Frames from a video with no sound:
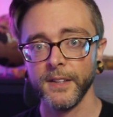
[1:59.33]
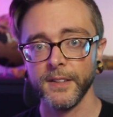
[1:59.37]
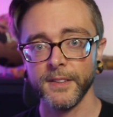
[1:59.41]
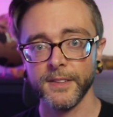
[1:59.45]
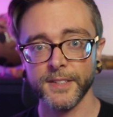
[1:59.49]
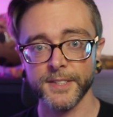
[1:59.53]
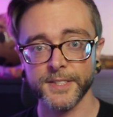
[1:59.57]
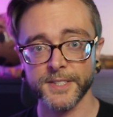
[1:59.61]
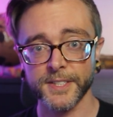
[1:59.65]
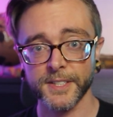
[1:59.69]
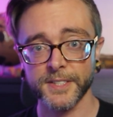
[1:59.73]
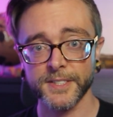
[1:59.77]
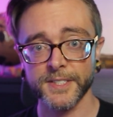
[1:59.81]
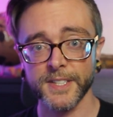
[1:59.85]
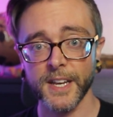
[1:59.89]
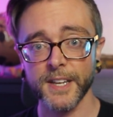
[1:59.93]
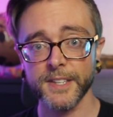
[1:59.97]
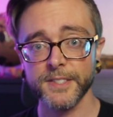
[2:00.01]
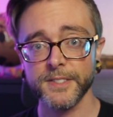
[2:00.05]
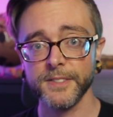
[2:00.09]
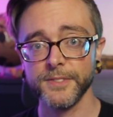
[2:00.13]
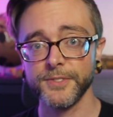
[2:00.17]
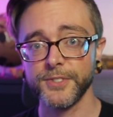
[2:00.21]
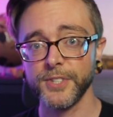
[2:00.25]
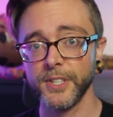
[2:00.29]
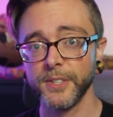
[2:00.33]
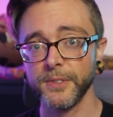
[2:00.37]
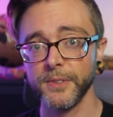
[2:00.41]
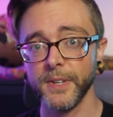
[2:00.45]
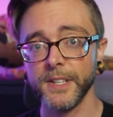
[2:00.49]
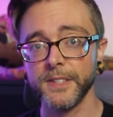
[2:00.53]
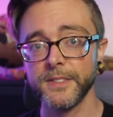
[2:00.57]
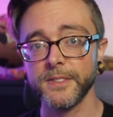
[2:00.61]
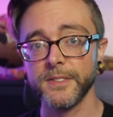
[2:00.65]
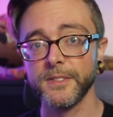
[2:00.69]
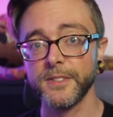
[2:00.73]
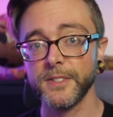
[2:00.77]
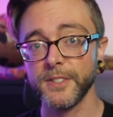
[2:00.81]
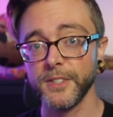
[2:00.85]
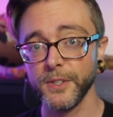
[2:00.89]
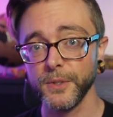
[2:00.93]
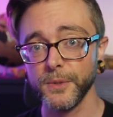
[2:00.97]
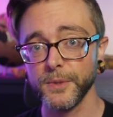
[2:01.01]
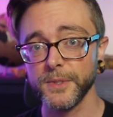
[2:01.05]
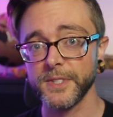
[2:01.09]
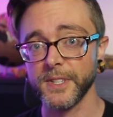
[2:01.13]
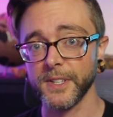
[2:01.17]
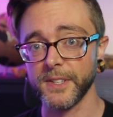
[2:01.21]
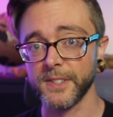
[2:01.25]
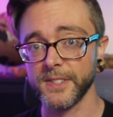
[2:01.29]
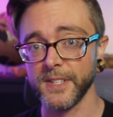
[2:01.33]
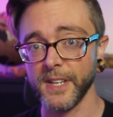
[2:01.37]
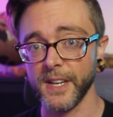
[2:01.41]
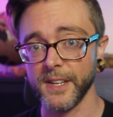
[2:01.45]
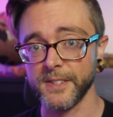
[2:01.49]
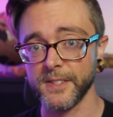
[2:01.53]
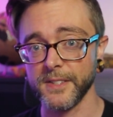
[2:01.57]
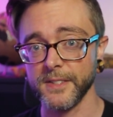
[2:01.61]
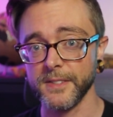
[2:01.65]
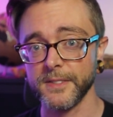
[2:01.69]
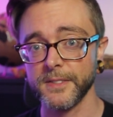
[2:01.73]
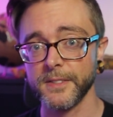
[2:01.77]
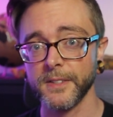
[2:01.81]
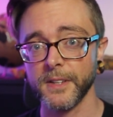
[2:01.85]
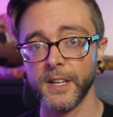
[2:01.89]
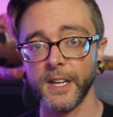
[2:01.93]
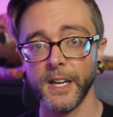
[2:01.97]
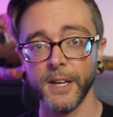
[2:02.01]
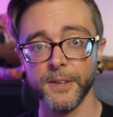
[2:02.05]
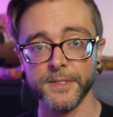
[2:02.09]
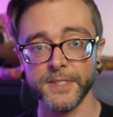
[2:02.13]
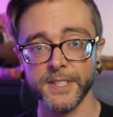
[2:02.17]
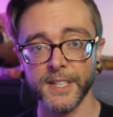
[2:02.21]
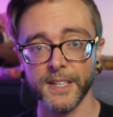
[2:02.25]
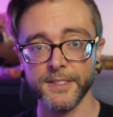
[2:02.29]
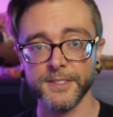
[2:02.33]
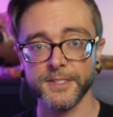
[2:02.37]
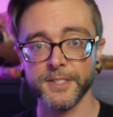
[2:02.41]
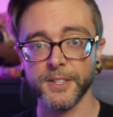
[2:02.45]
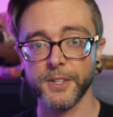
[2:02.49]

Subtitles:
the success generates 2 successes, counting as a